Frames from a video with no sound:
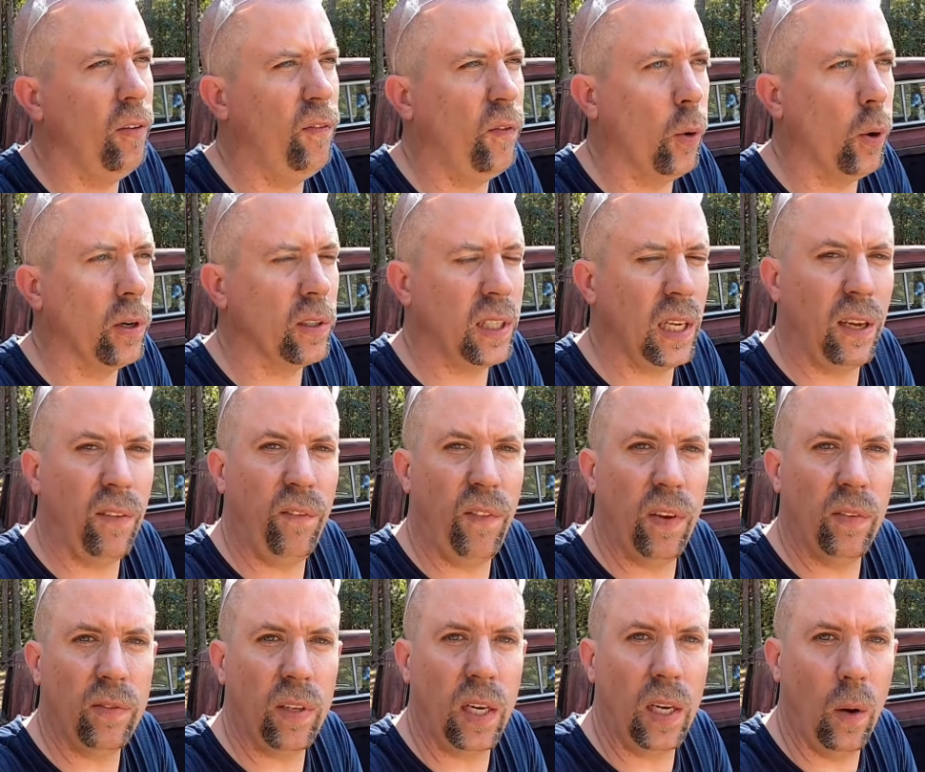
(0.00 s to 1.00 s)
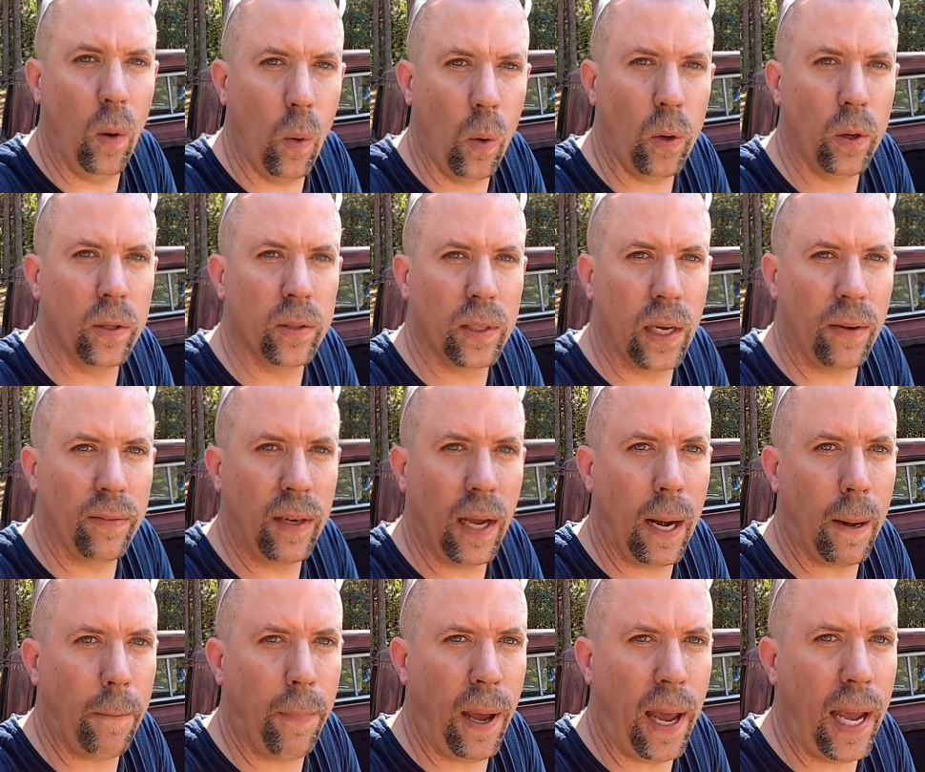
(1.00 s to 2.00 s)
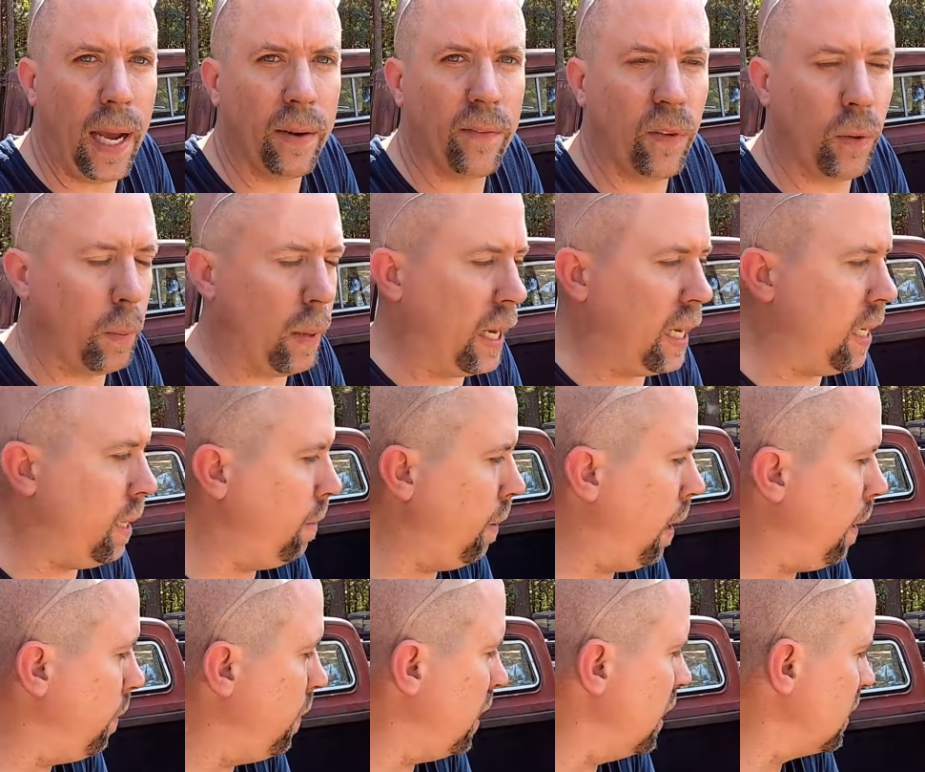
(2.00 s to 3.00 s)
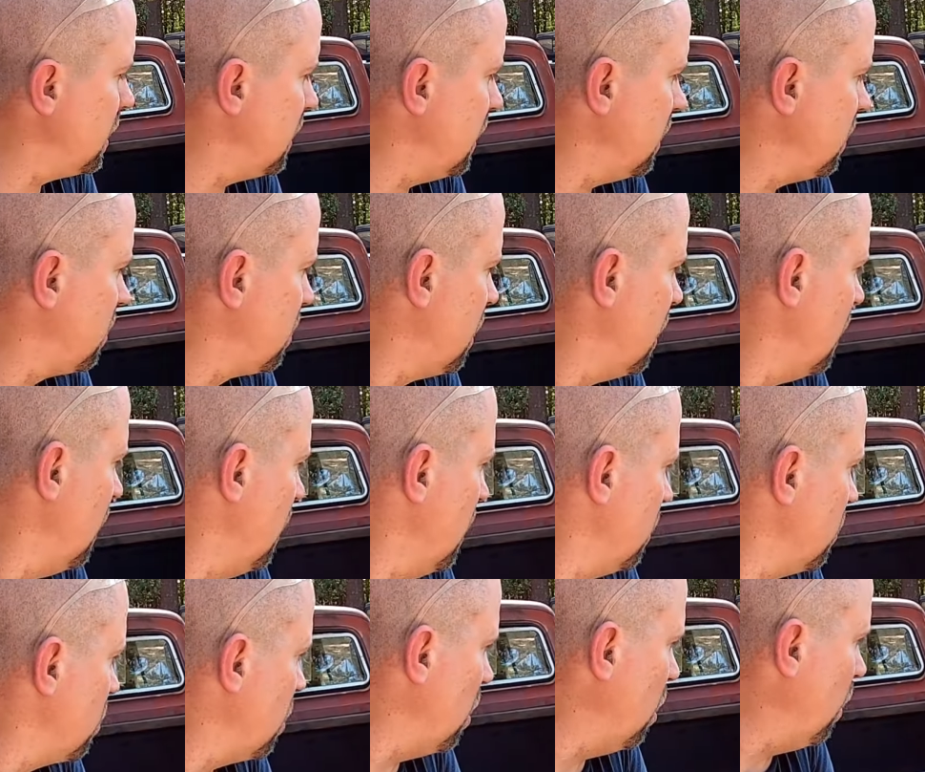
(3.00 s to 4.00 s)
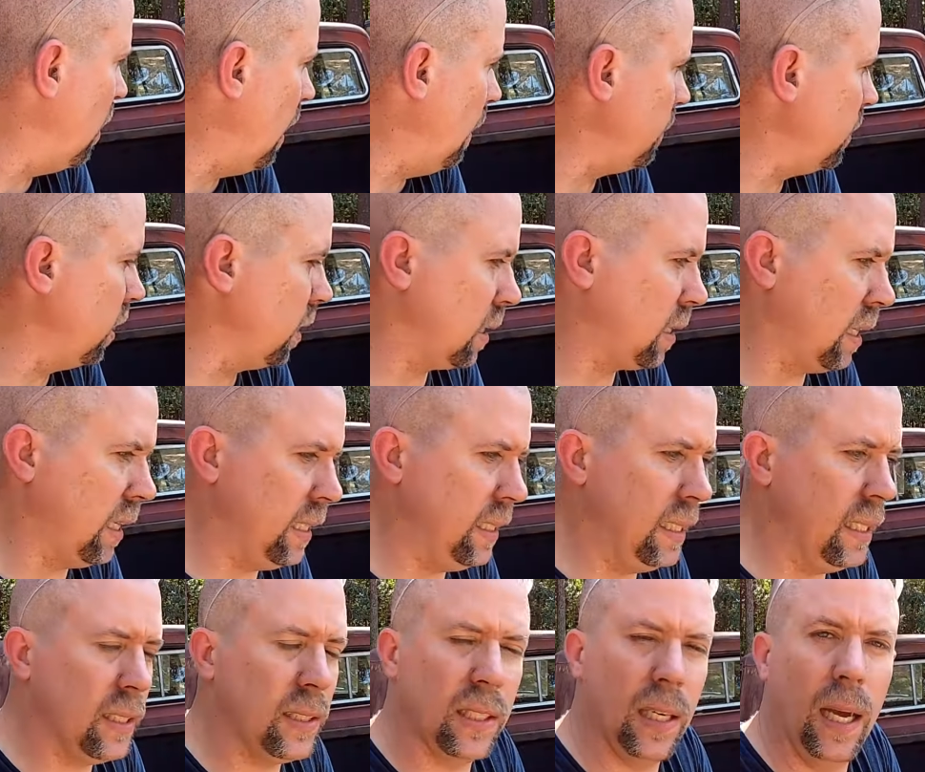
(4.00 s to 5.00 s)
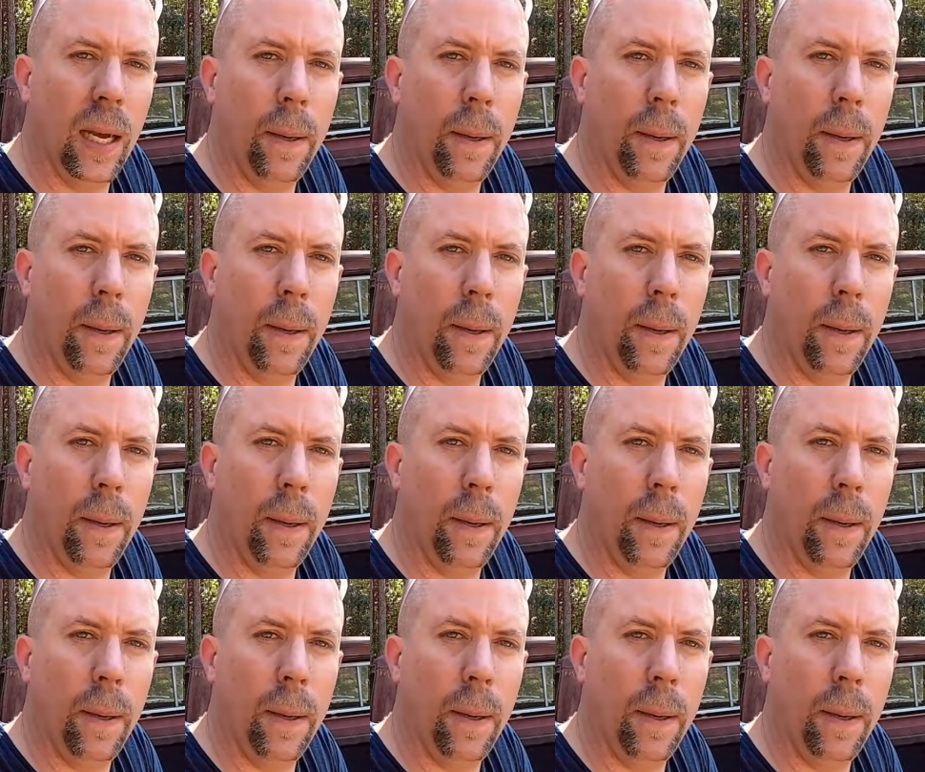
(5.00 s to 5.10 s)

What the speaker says: 14, 15 orders I've got to pack for my eBay business. So I'm going to clean this